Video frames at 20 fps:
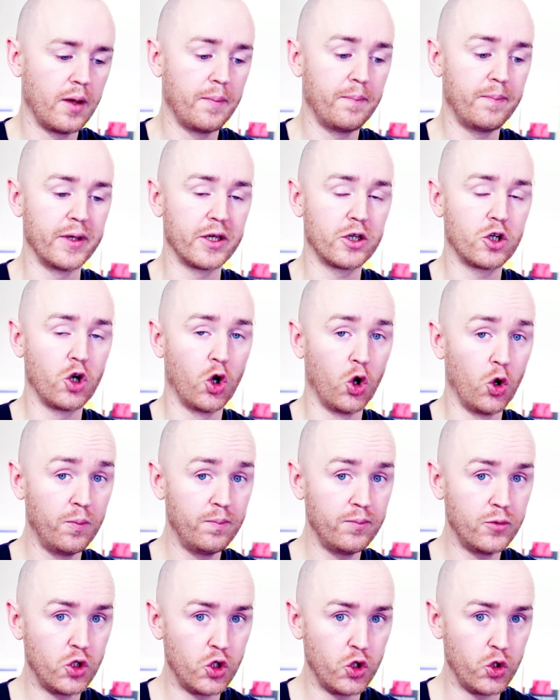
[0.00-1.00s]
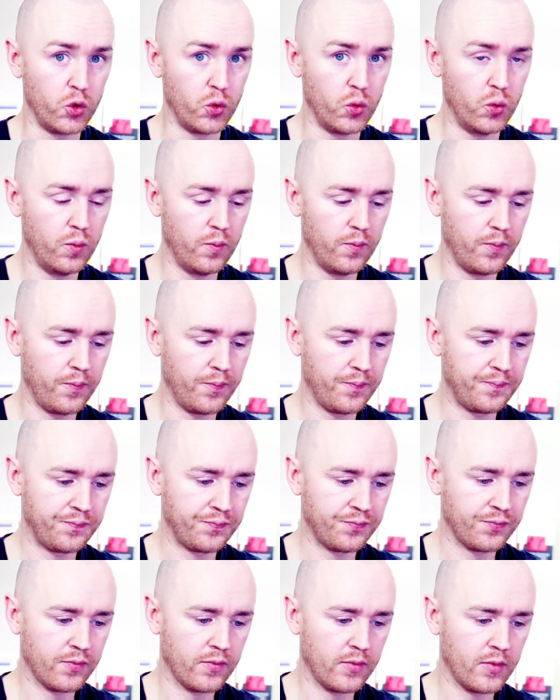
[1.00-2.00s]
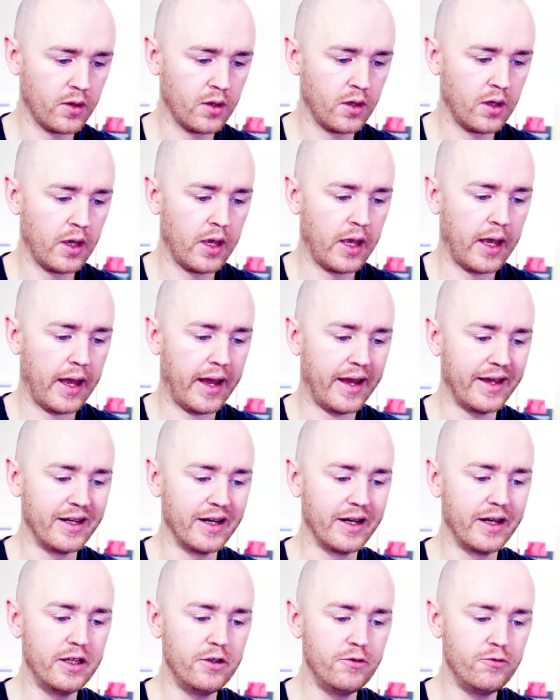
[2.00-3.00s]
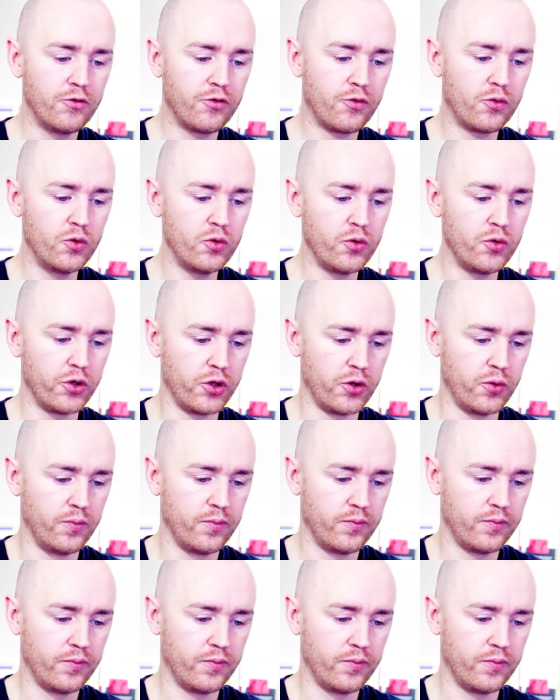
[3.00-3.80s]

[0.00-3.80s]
become you, and live through you.